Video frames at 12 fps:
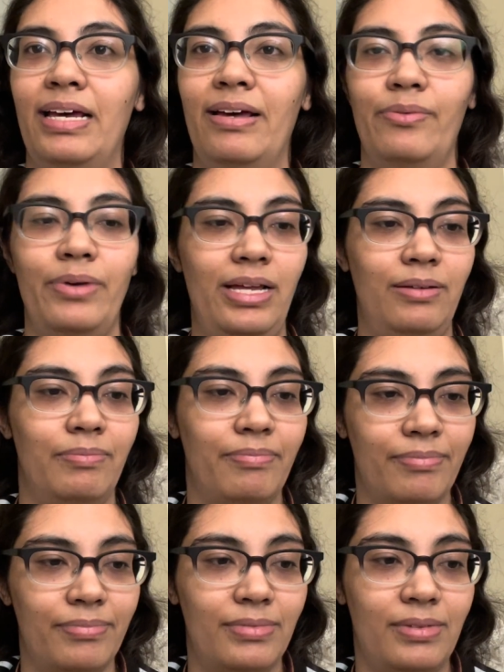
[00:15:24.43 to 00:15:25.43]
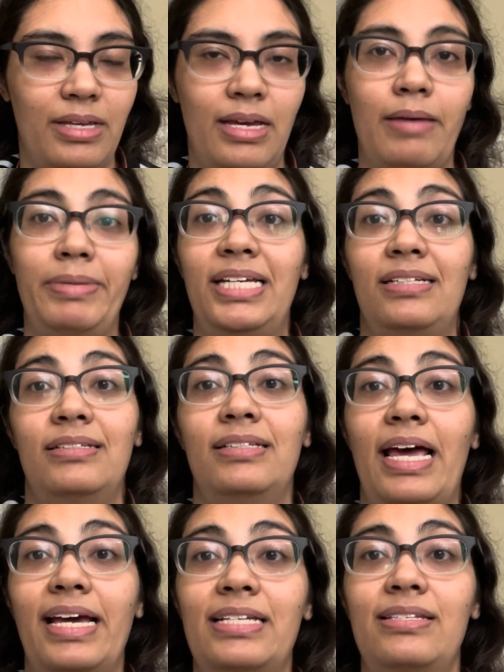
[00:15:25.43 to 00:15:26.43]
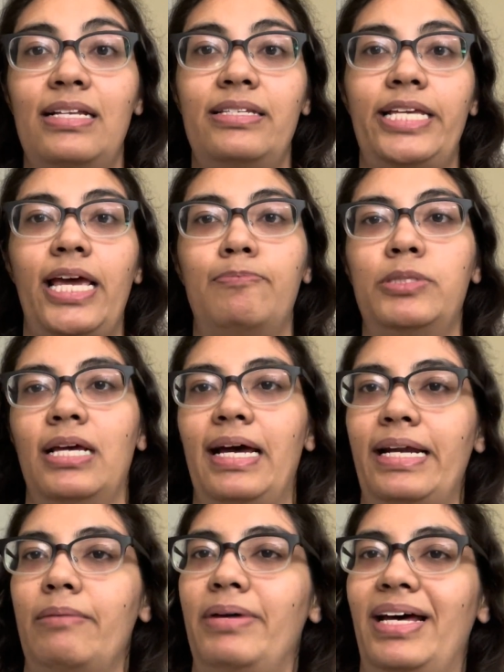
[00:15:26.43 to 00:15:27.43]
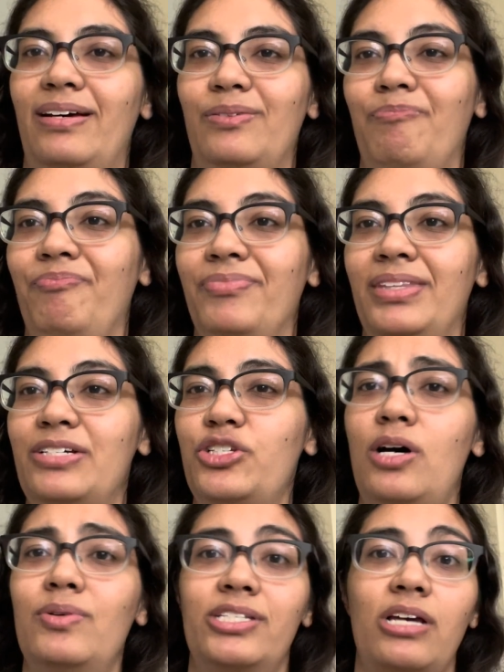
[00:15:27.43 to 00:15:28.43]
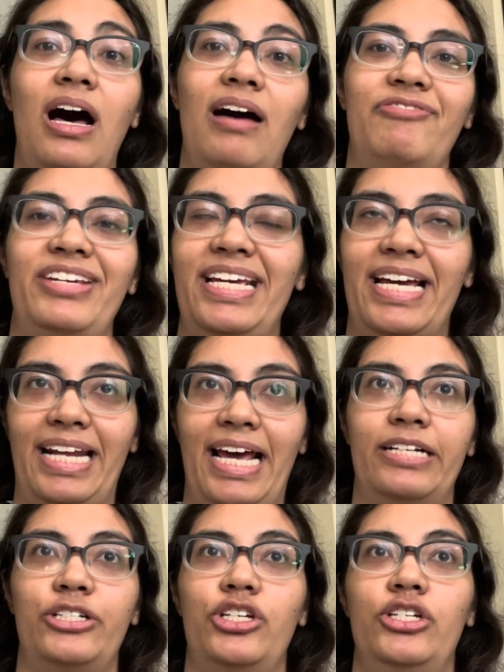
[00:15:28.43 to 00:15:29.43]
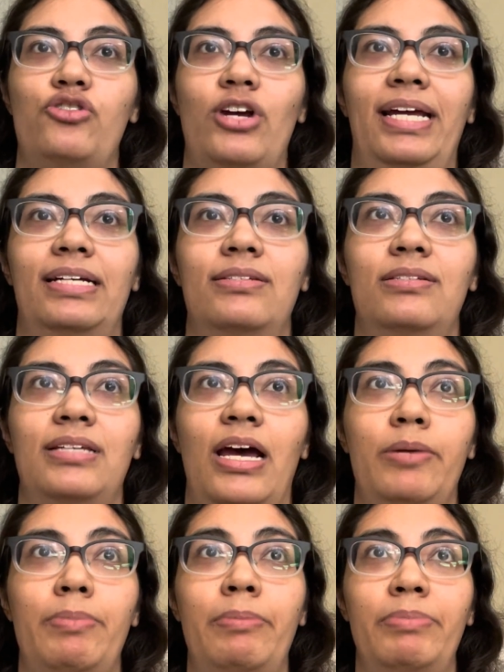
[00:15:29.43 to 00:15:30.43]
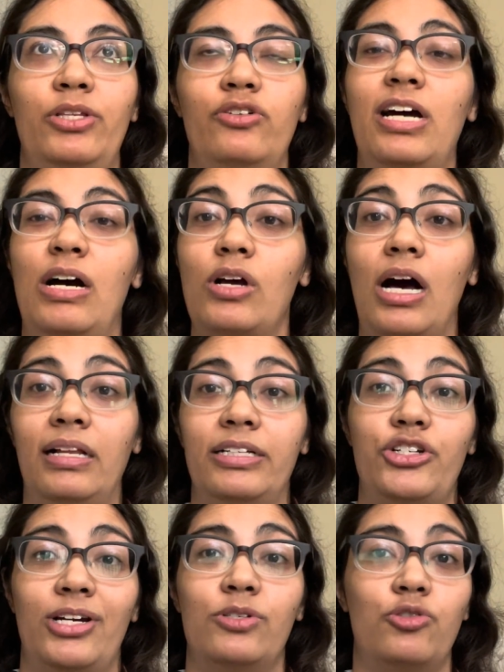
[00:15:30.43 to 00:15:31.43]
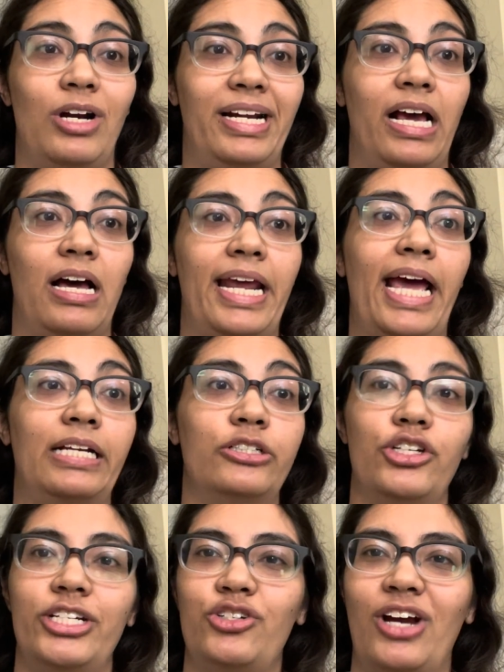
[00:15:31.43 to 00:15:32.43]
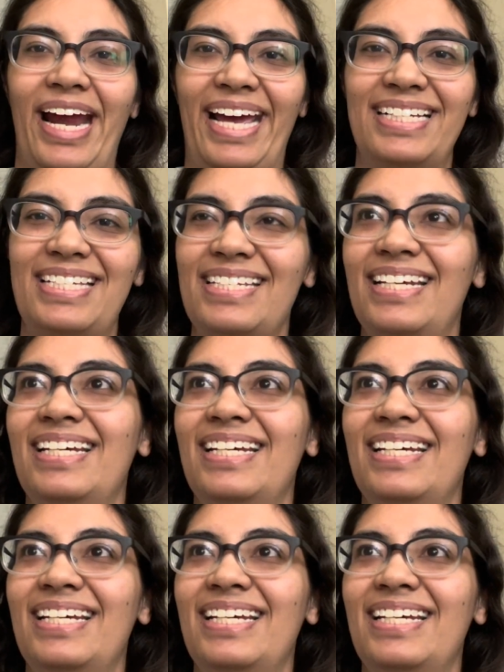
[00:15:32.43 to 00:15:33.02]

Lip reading: Well, I mean, I guess that's the upside about there's always coffee and energy drinks. I remember throughout college I was running on energy drinks.